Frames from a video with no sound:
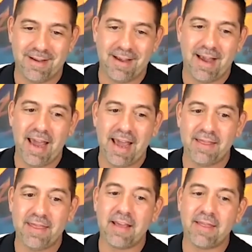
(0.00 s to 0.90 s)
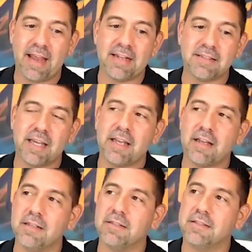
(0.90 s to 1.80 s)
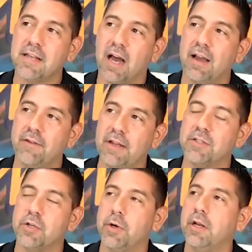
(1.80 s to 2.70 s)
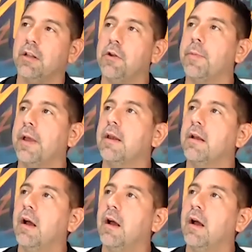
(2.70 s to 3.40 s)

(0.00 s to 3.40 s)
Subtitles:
Yeah. And they take a dive into it a little bit.